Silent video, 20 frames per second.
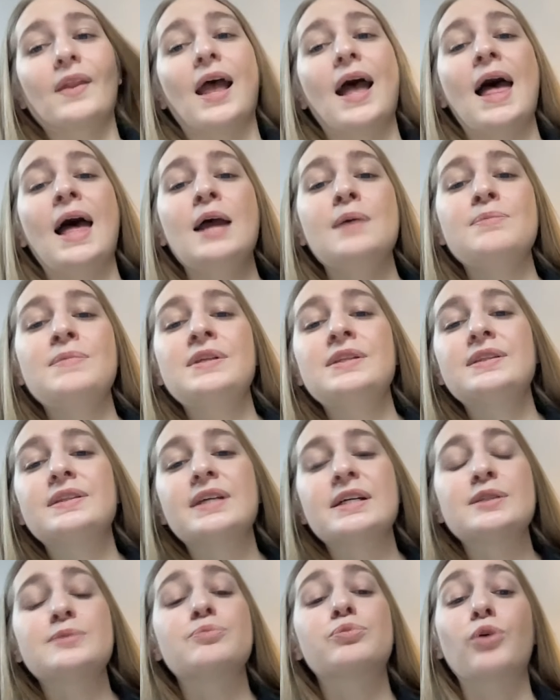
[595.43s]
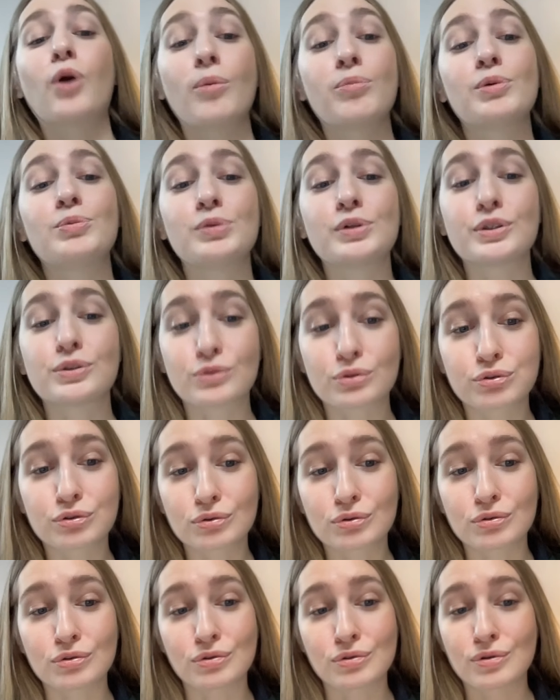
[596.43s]
I mean, that's probably
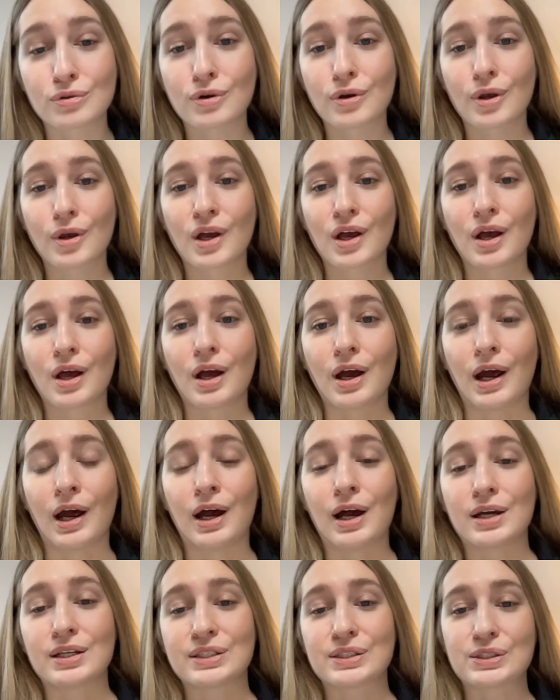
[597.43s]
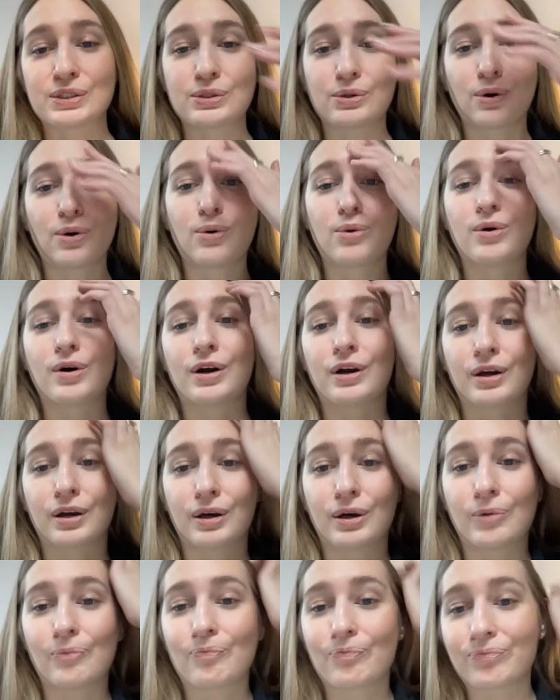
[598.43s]
true.
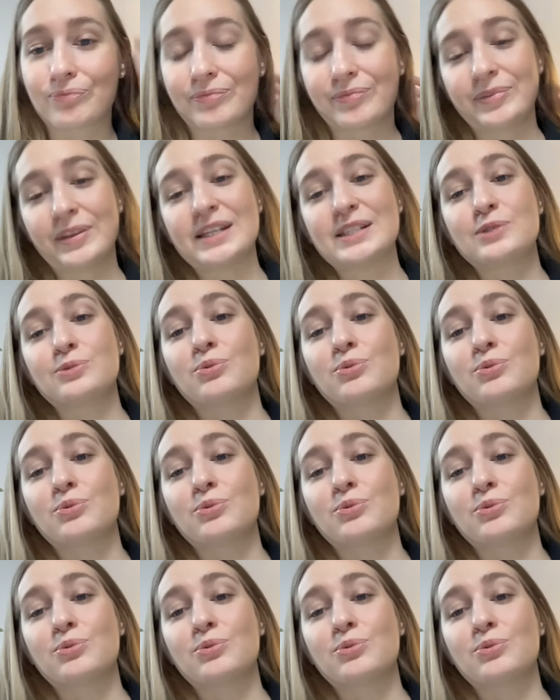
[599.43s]
That's